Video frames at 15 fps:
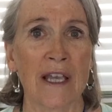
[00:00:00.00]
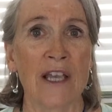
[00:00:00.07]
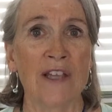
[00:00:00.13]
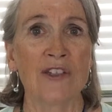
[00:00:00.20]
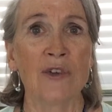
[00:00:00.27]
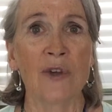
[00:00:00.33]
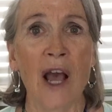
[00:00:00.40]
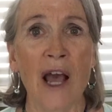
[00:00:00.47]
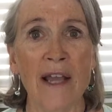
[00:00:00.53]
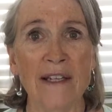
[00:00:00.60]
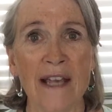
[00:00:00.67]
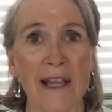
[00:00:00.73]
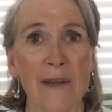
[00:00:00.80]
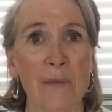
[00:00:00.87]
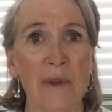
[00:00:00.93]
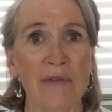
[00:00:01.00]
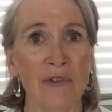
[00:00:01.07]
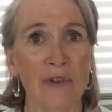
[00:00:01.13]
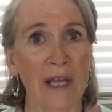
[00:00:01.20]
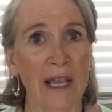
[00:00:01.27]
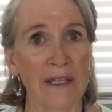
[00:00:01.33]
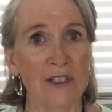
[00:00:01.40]
So contact me if
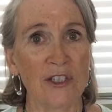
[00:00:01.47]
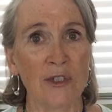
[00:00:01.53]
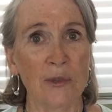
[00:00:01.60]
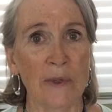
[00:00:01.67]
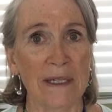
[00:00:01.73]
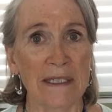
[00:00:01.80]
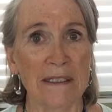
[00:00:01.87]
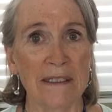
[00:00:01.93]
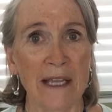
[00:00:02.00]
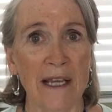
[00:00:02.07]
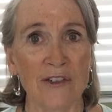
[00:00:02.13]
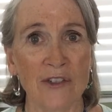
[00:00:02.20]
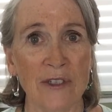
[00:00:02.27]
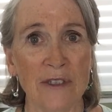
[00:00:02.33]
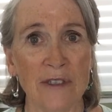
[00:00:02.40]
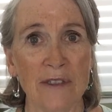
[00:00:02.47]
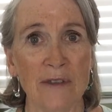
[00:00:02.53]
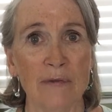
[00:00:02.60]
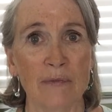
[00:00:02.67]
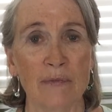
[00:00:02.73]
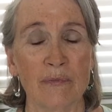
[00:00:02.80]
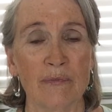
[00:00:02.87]
you'd like to do any sessions.